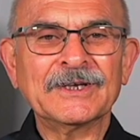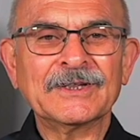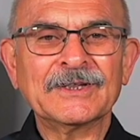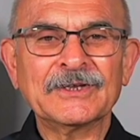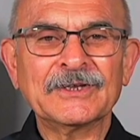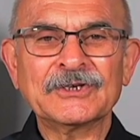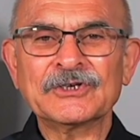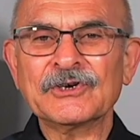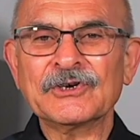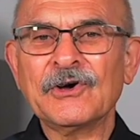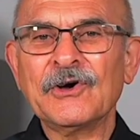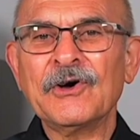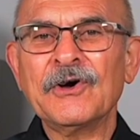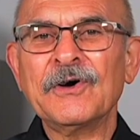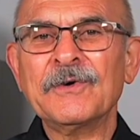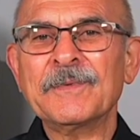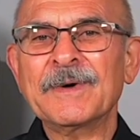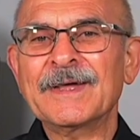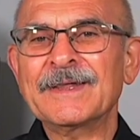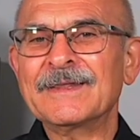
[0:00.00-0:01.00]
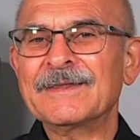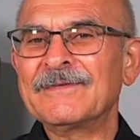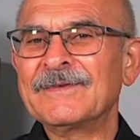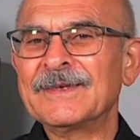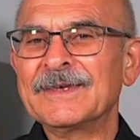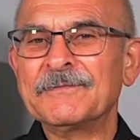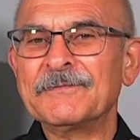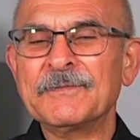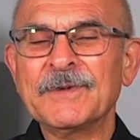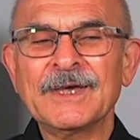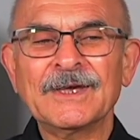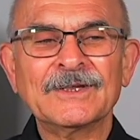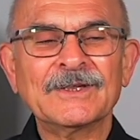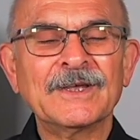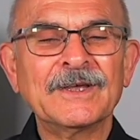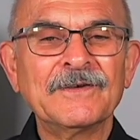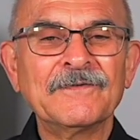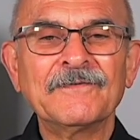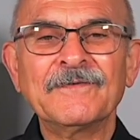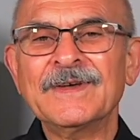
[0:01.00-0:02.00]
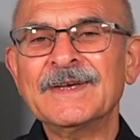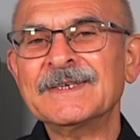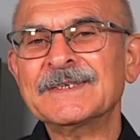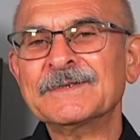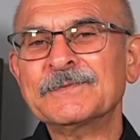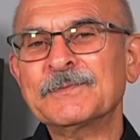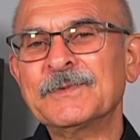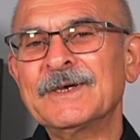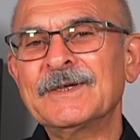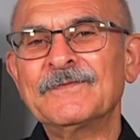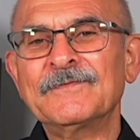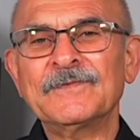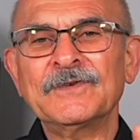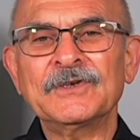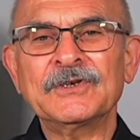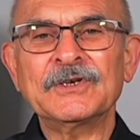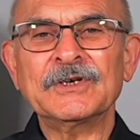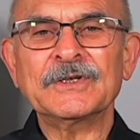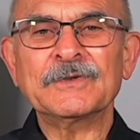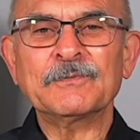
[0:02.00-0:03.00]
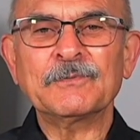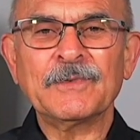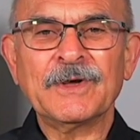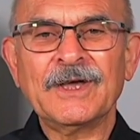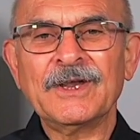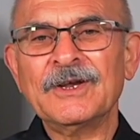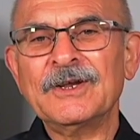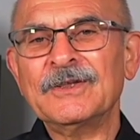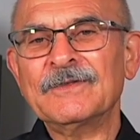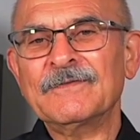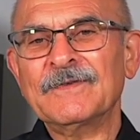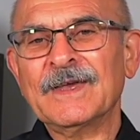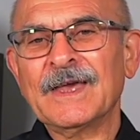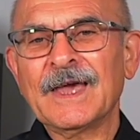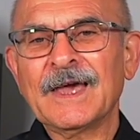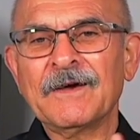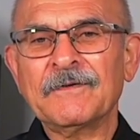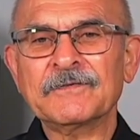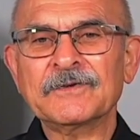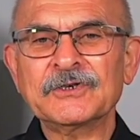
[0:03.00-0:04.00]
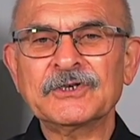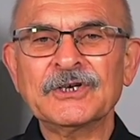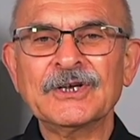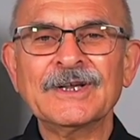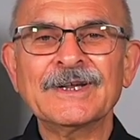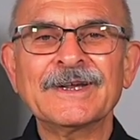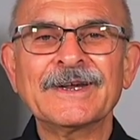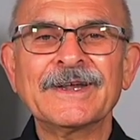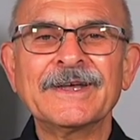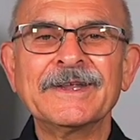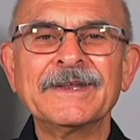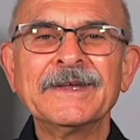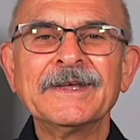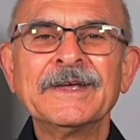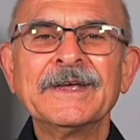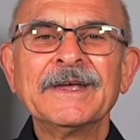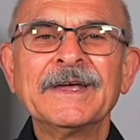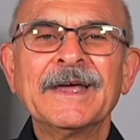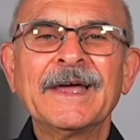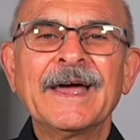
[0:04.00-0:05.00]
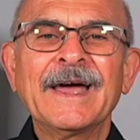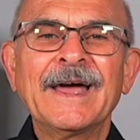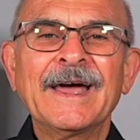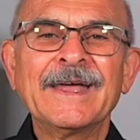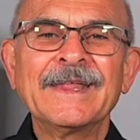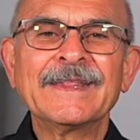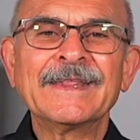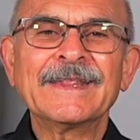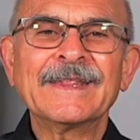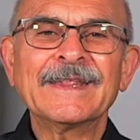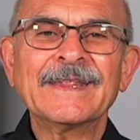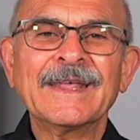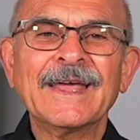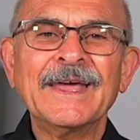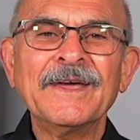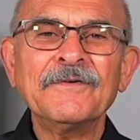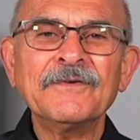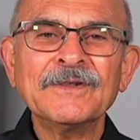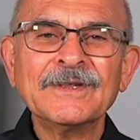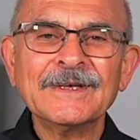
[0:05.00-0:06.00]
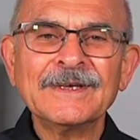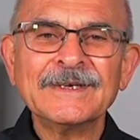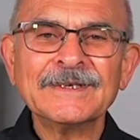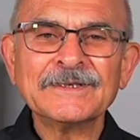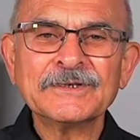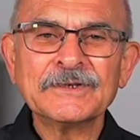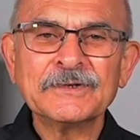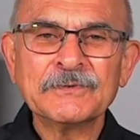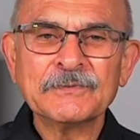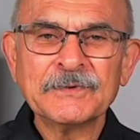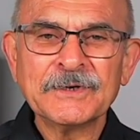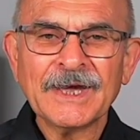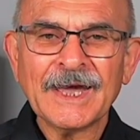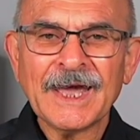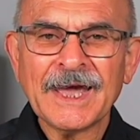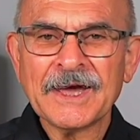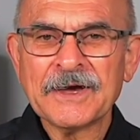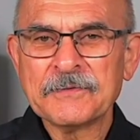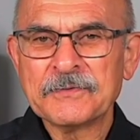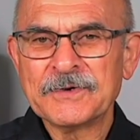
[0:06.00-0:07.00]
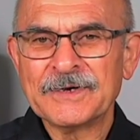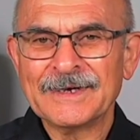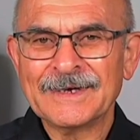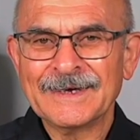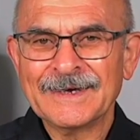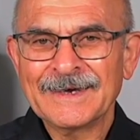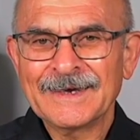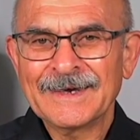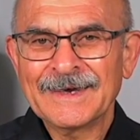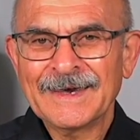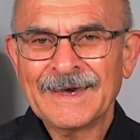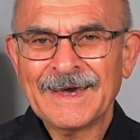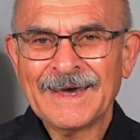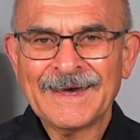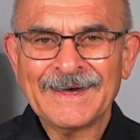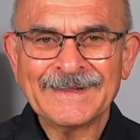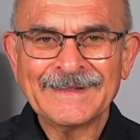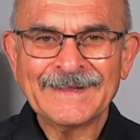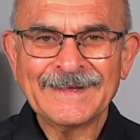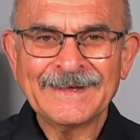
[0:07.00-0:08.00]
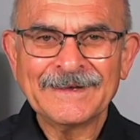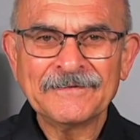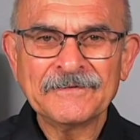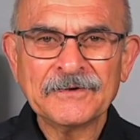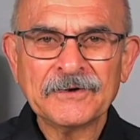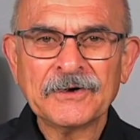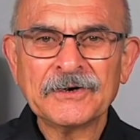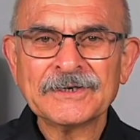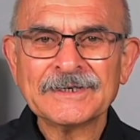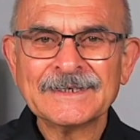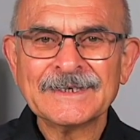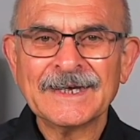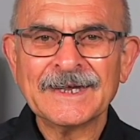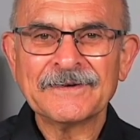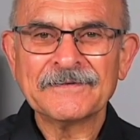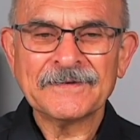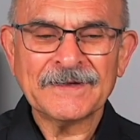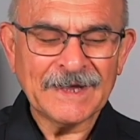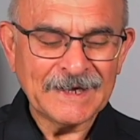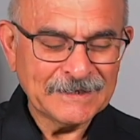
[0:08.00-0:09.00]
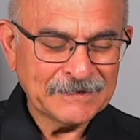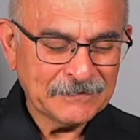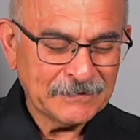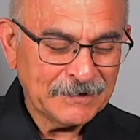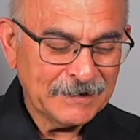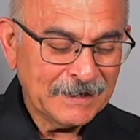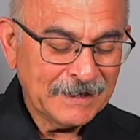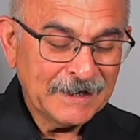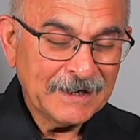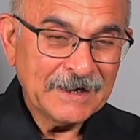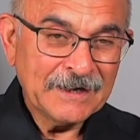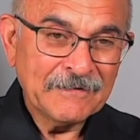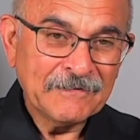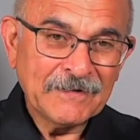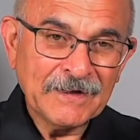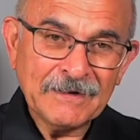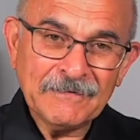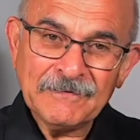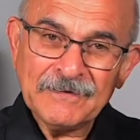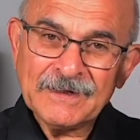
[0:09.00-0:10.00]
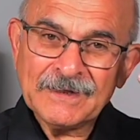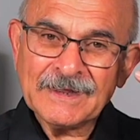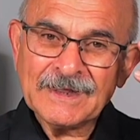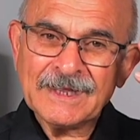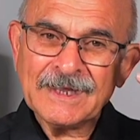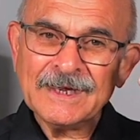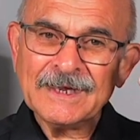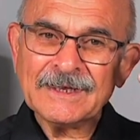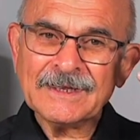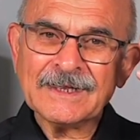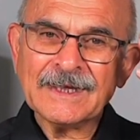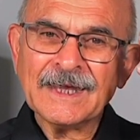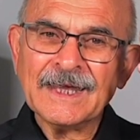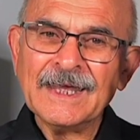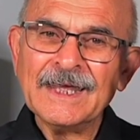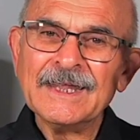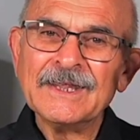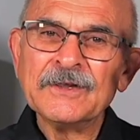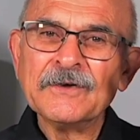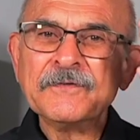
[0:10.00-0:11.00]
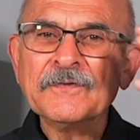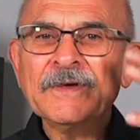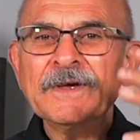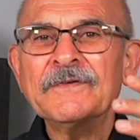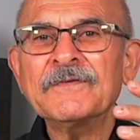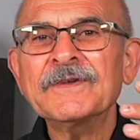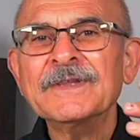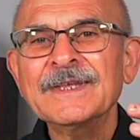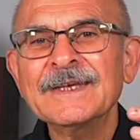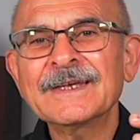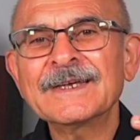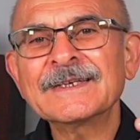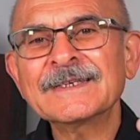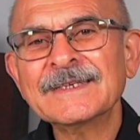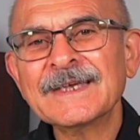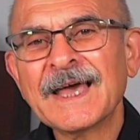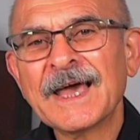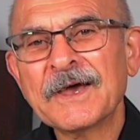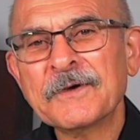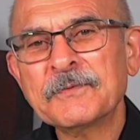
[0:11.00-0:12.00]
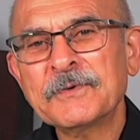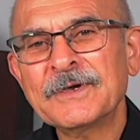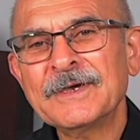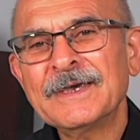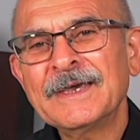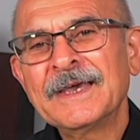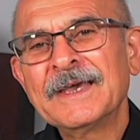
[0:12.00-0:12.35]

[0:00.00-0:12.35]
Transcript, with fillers: the job, and we make the investment, we get married, we have children, and everything is to be happy. And then we ourselves. That's why when we think the end of everything is happy,